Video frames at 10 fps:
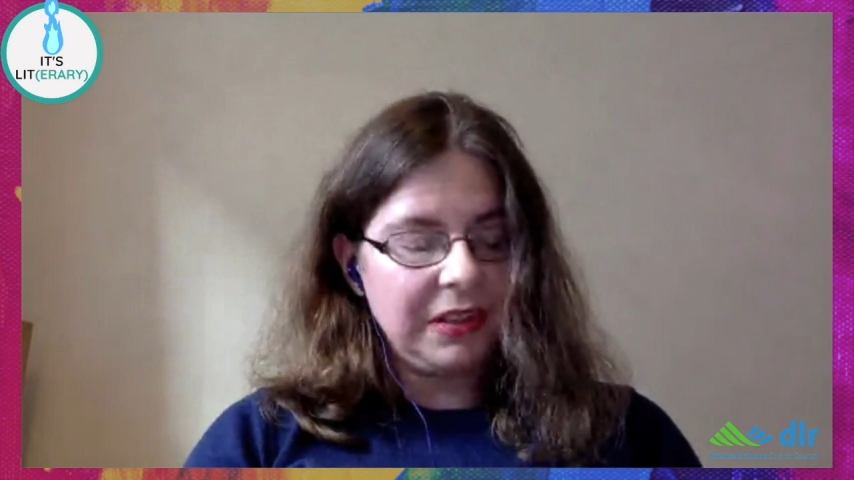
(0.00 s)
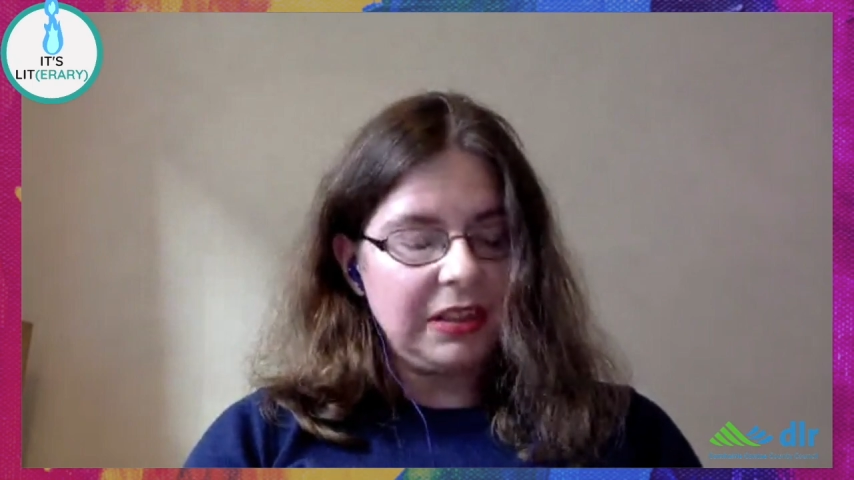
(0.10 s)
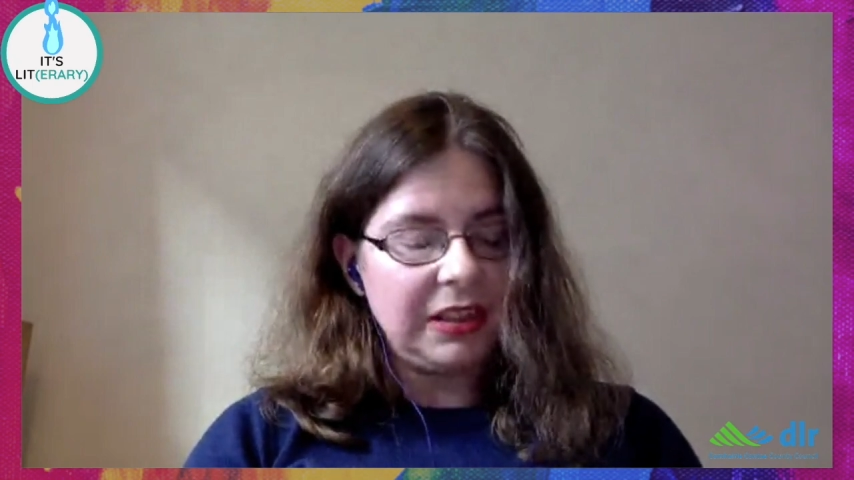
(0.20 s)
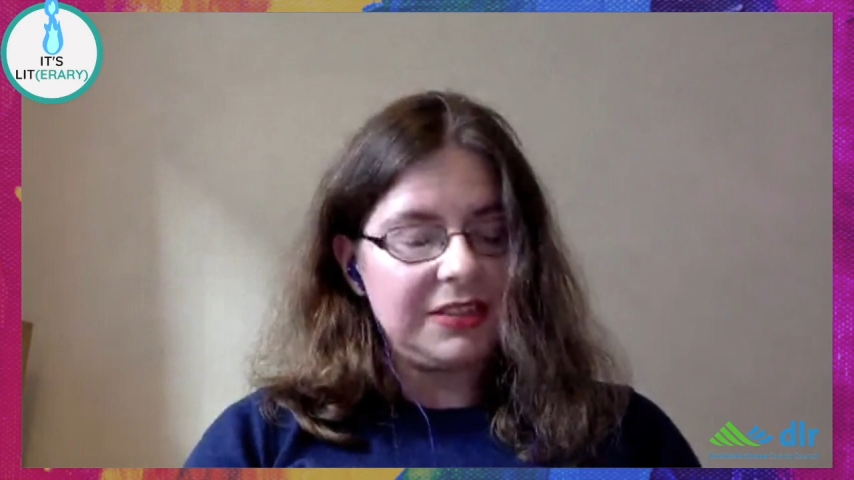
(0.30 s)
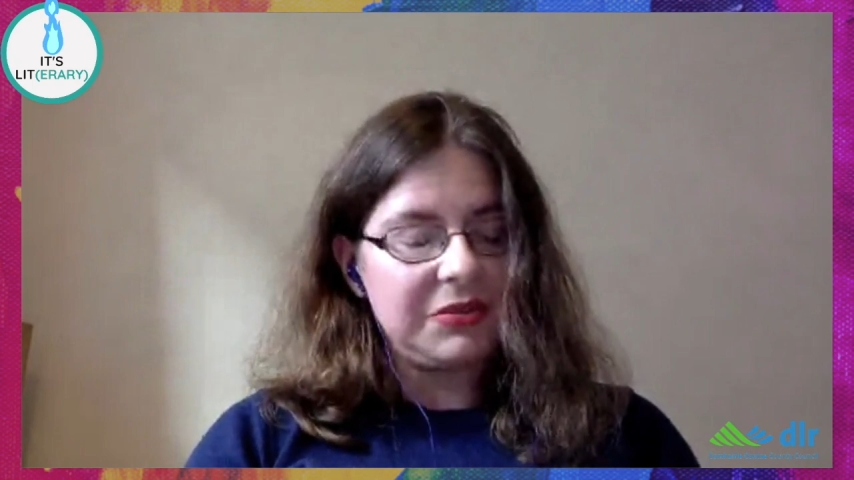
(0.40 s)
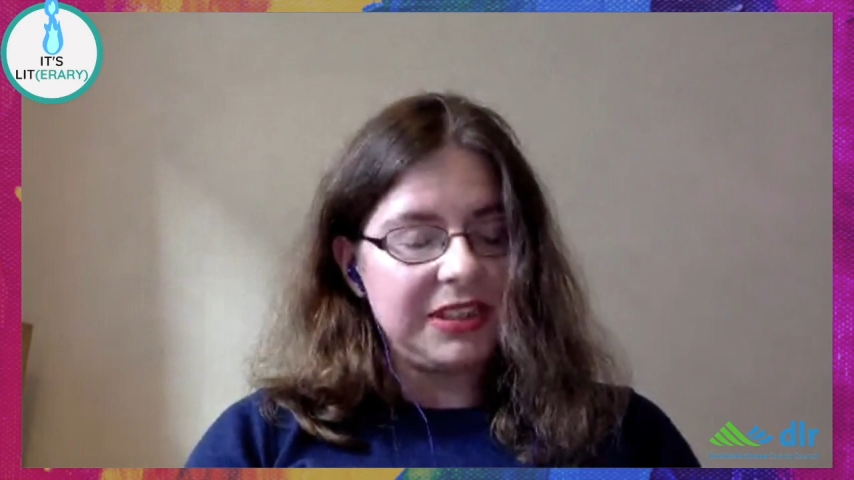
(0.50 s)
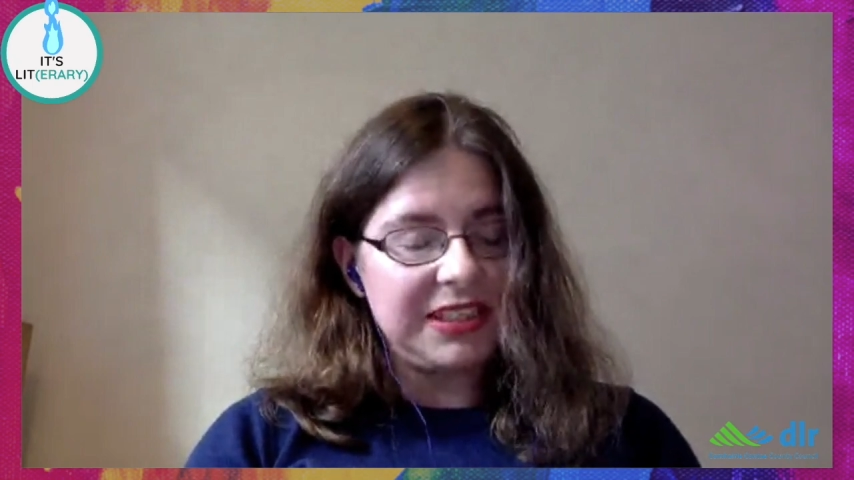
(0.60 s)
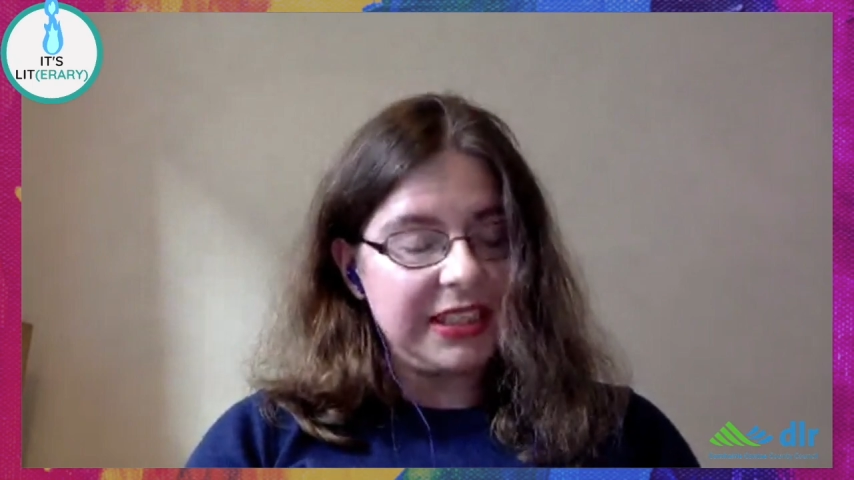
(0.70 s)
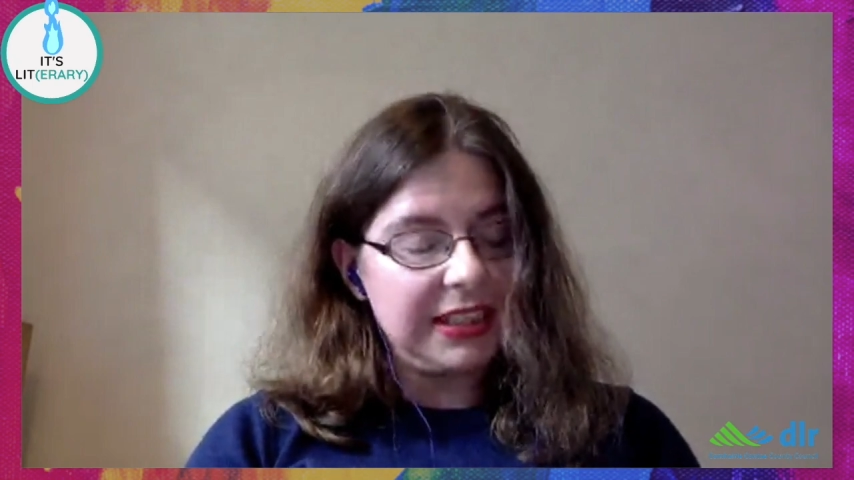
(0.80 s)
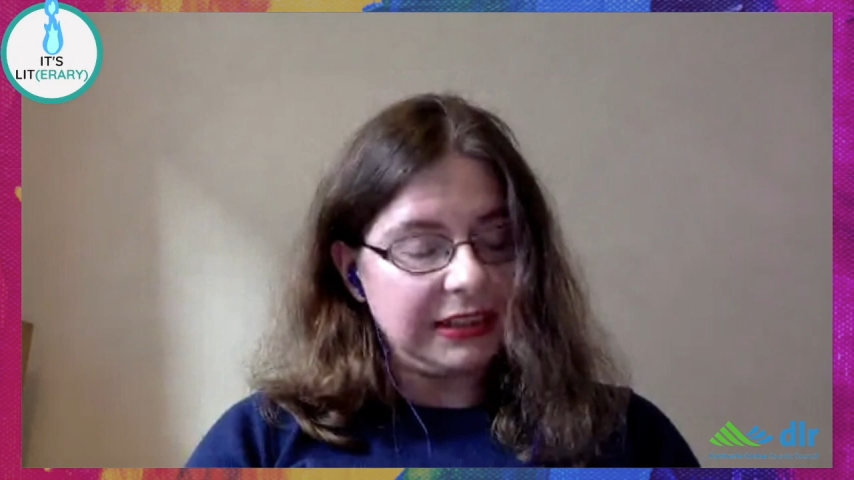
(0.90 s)
It's
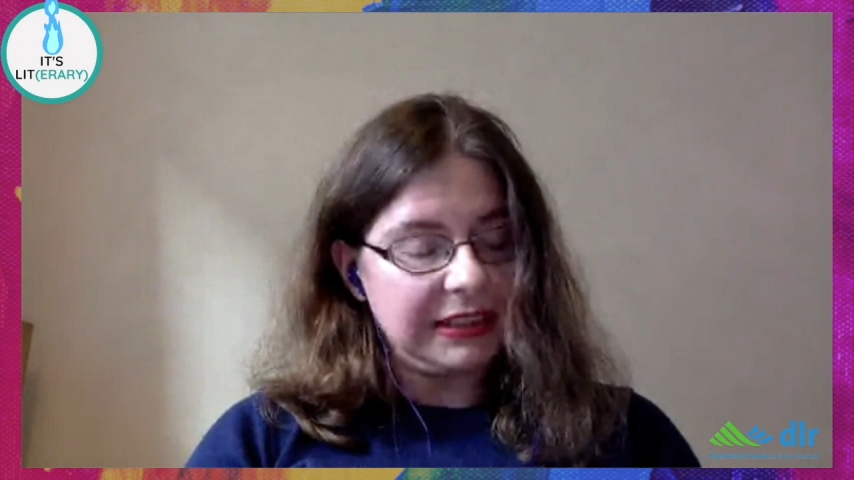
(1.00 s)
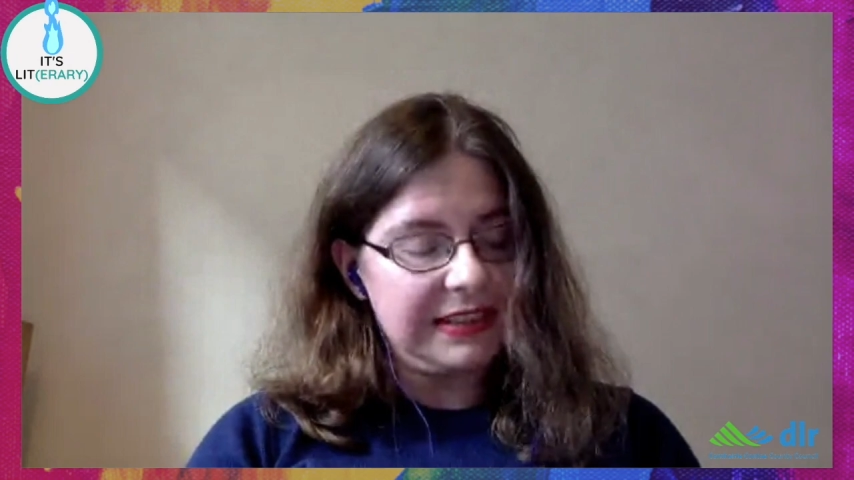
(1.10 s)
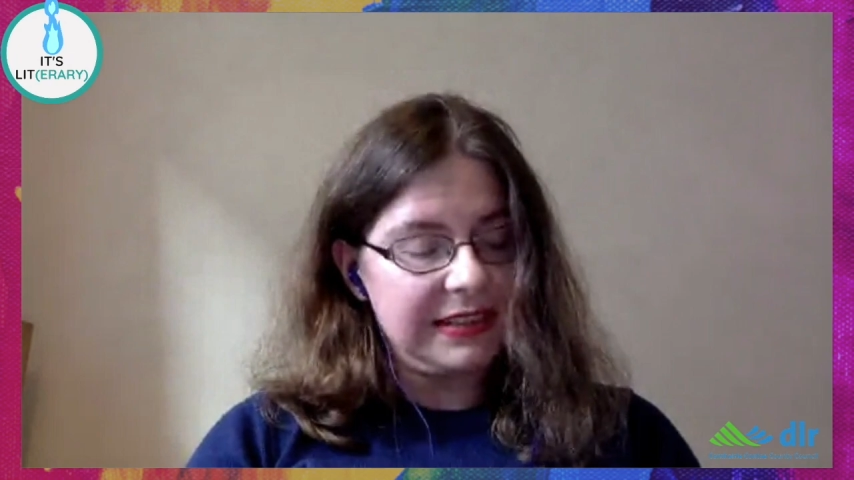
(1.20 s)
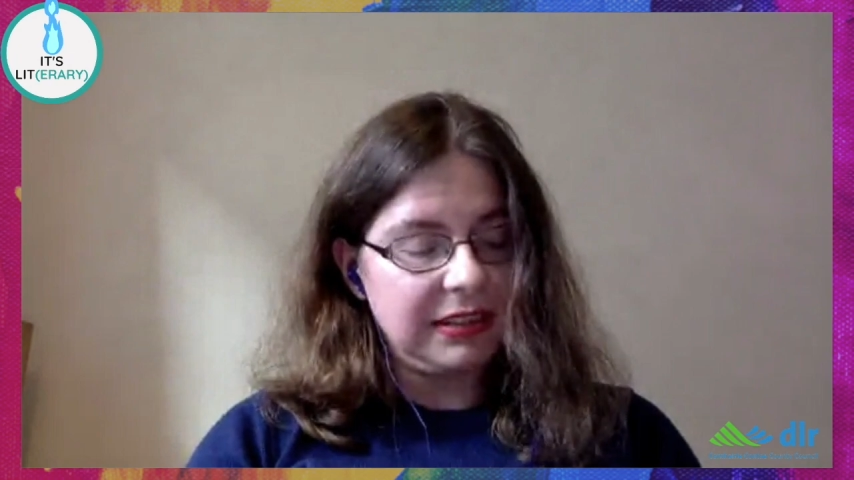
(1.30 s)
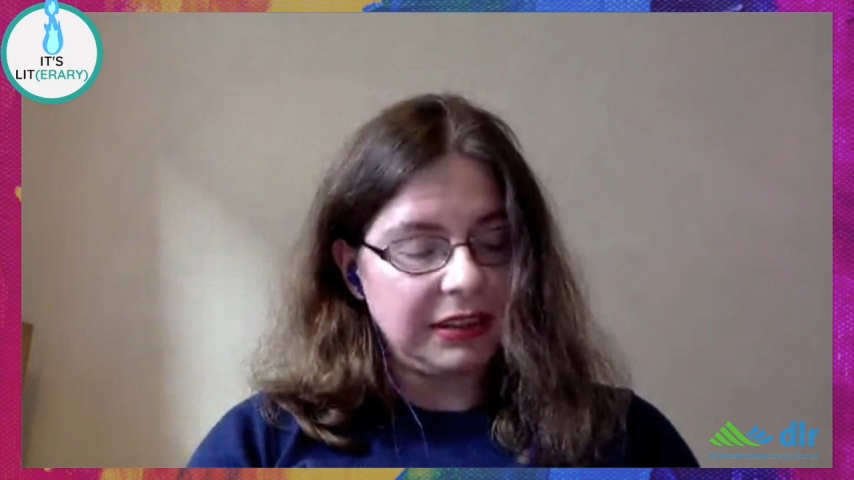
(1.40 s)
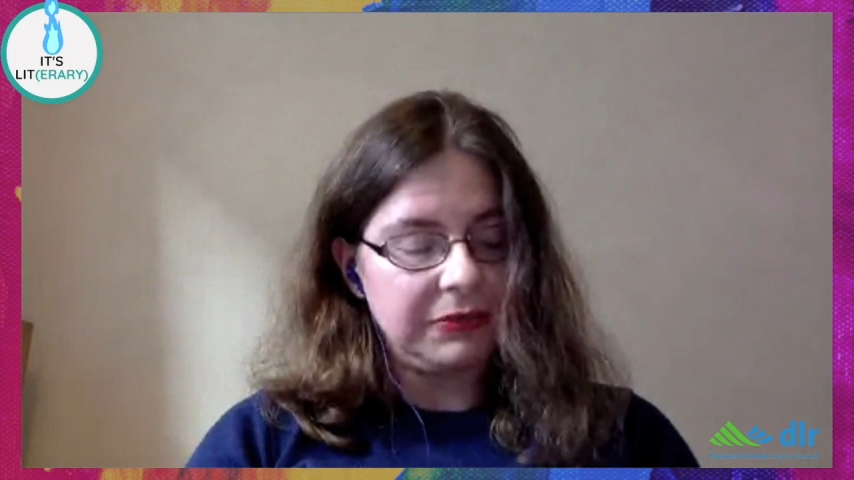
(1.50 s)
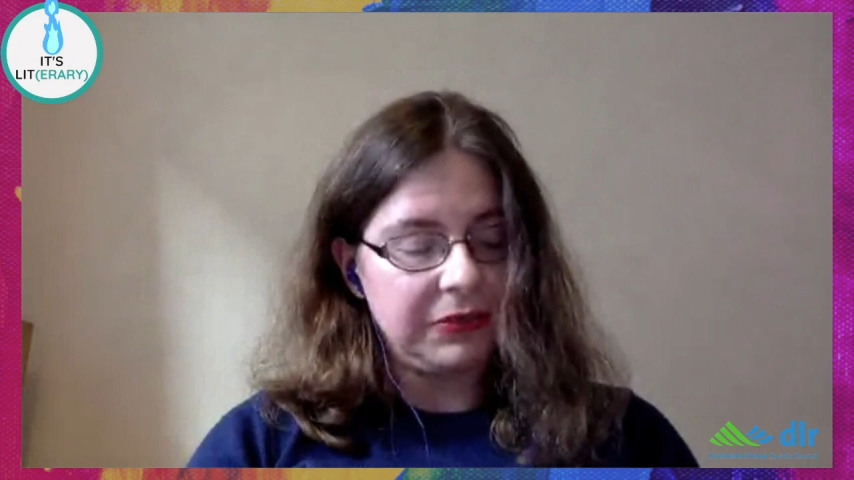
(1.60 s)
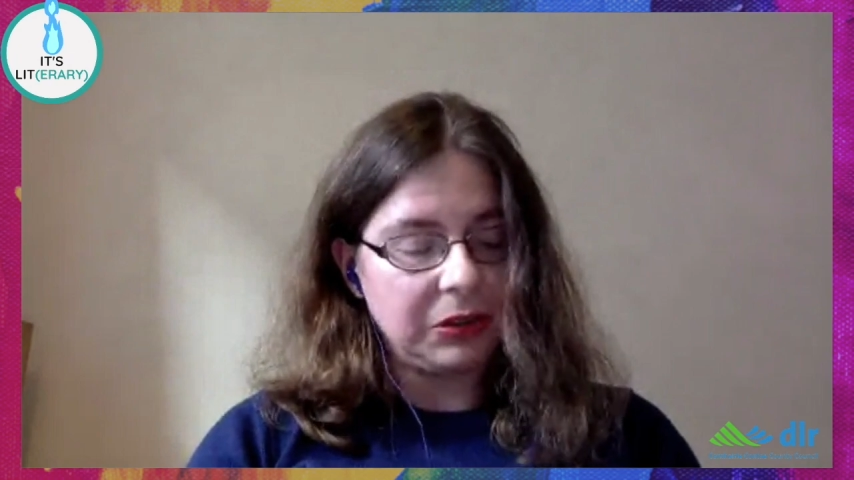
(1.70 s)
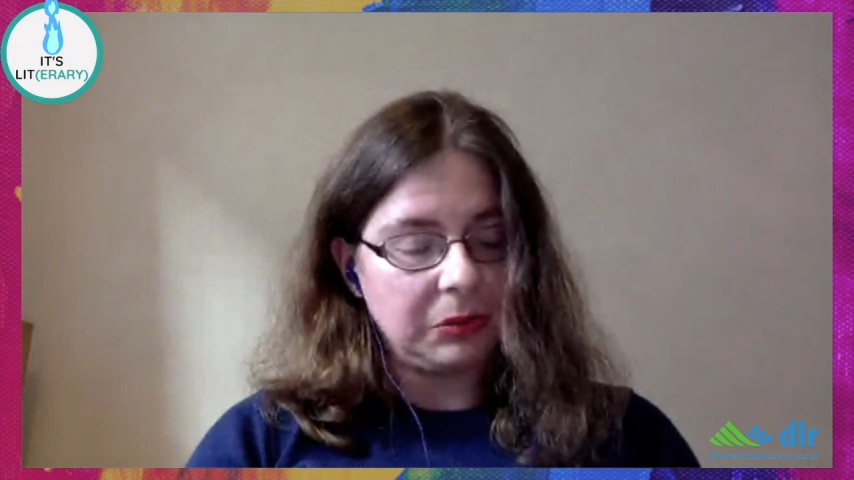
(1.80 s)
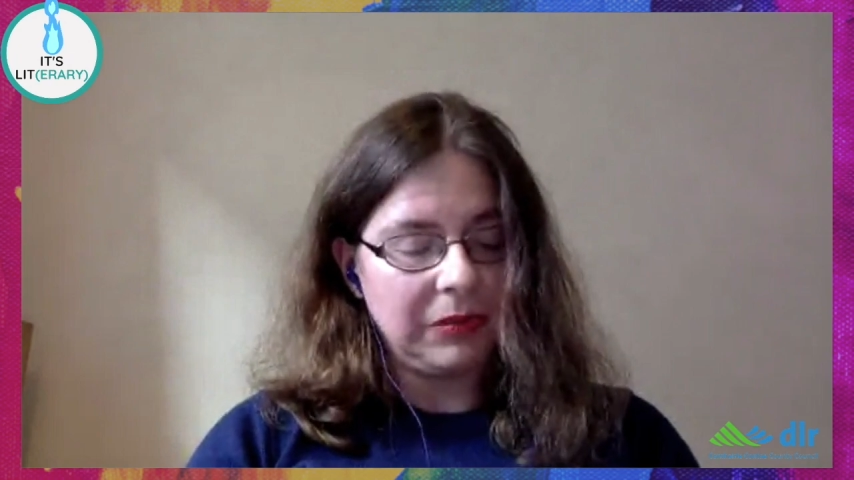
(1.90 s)
ridiculous, he'd
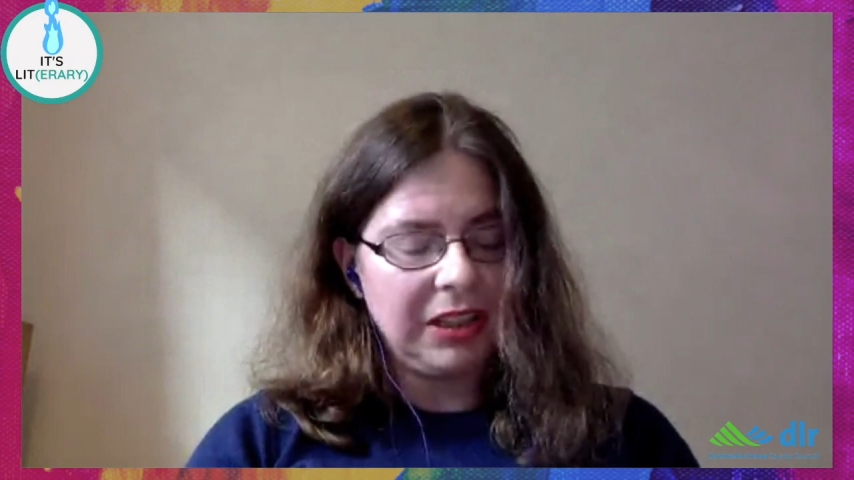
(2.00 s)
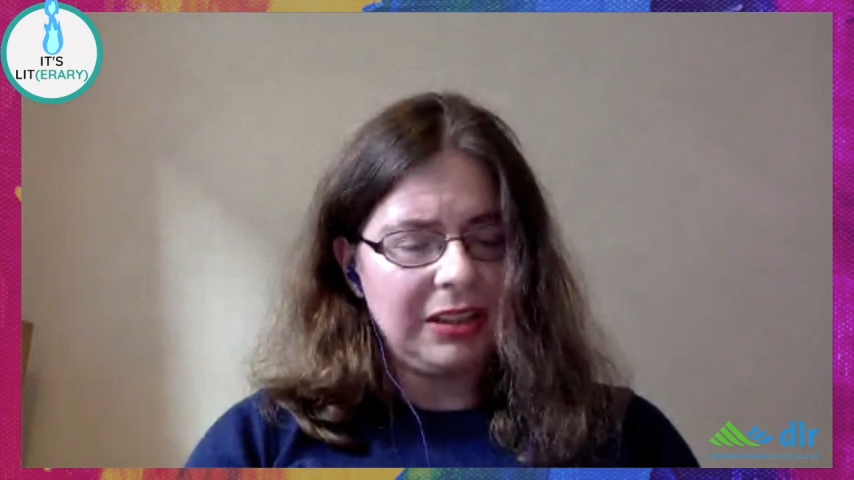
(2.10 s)
fume.